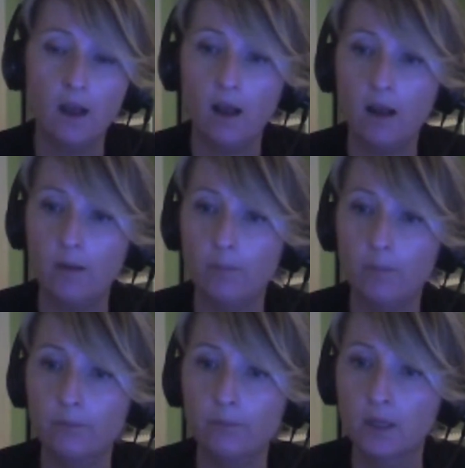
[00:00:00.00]

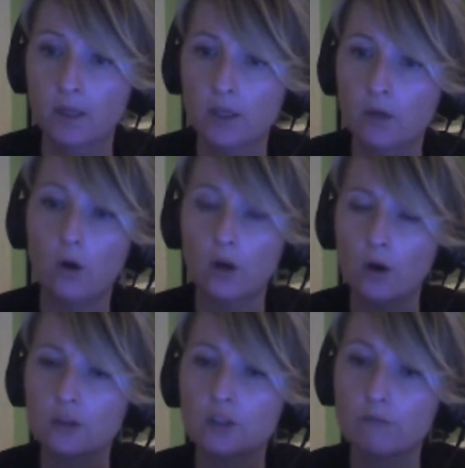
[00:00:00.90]

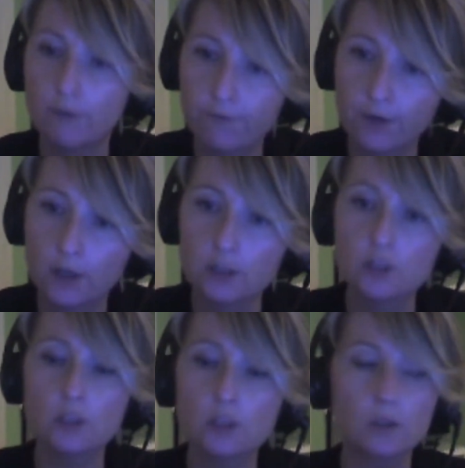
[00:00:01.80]
or to
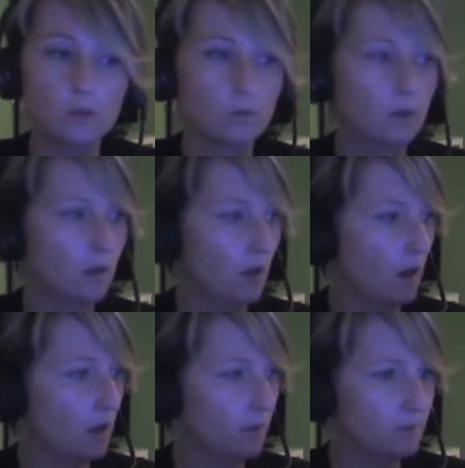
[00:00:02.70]
refer to
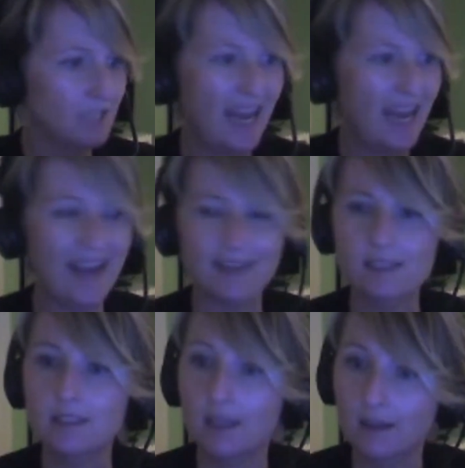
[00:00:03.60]

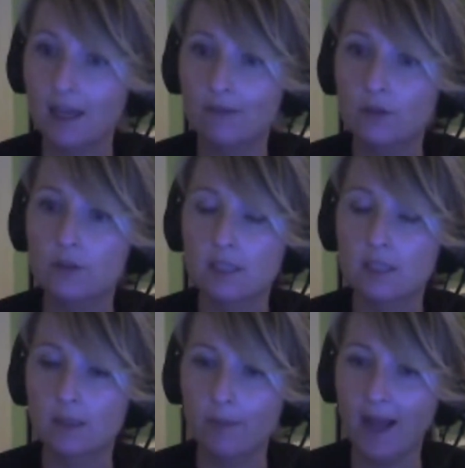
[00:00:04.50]
texts that they've used
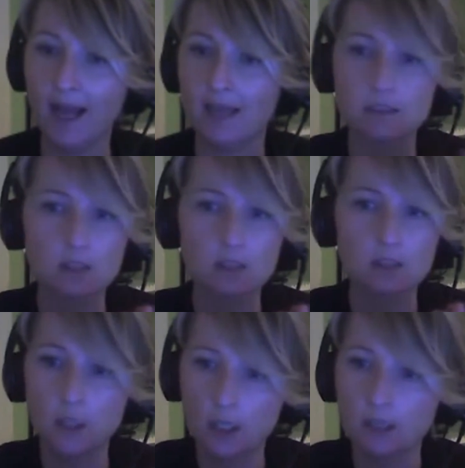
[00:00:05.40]
in the past, to
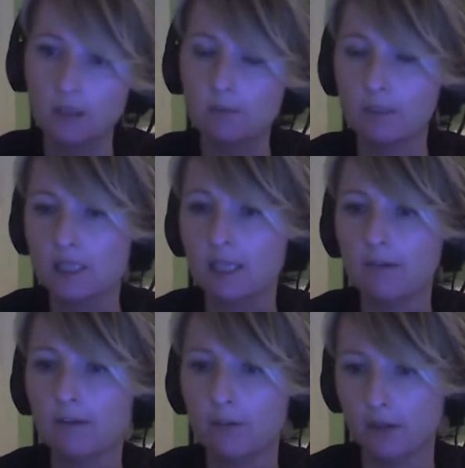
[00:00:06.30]
look at their
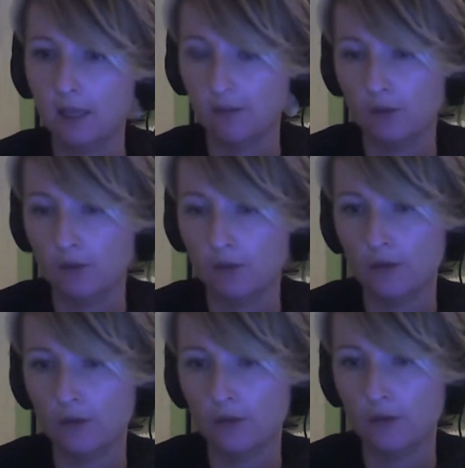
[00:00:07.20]
material that they've used to
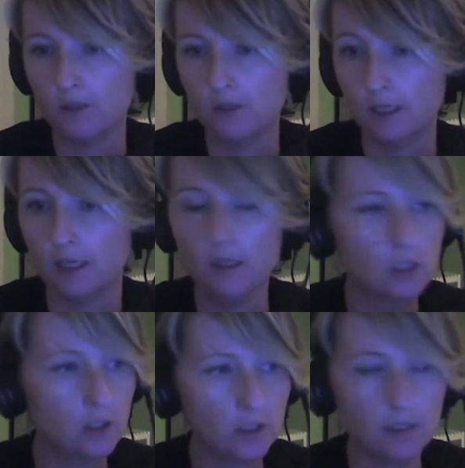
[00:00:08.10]
study,
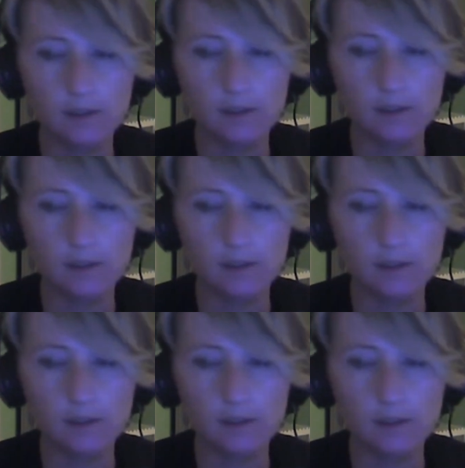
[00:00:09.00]
to look at their
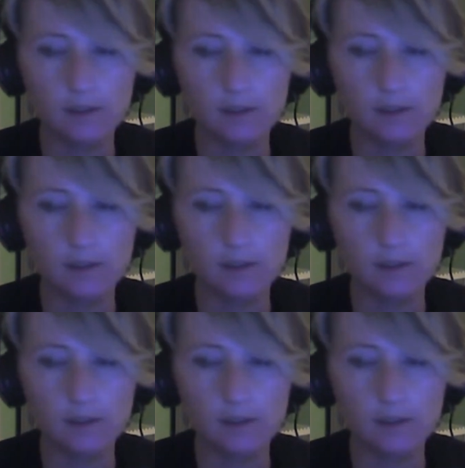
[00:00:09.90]
textbooks.
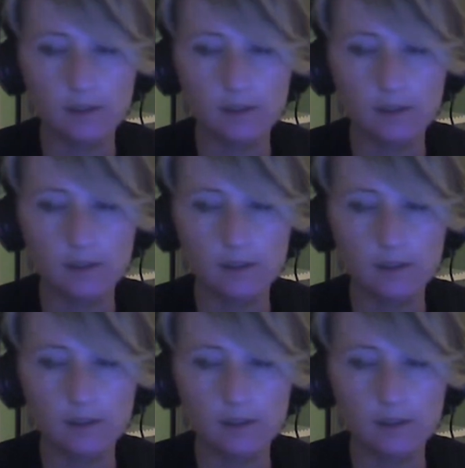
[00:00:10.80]

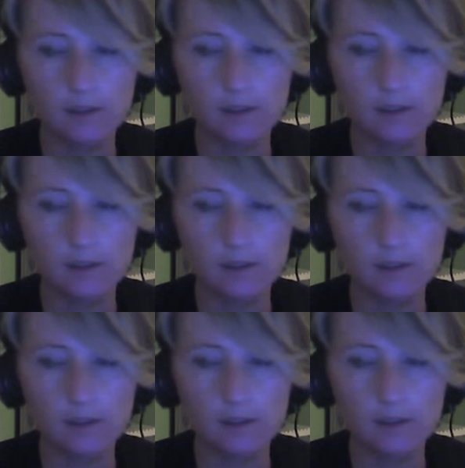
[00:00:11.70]
Our learners to
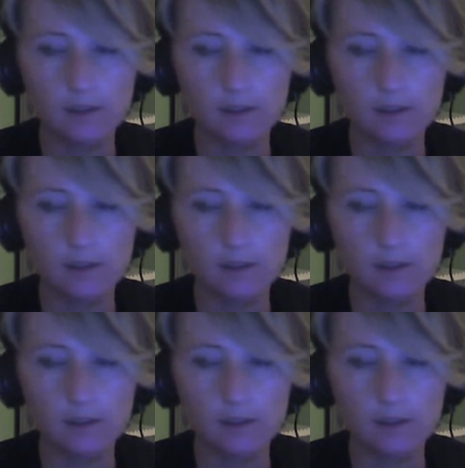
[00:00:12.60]
actually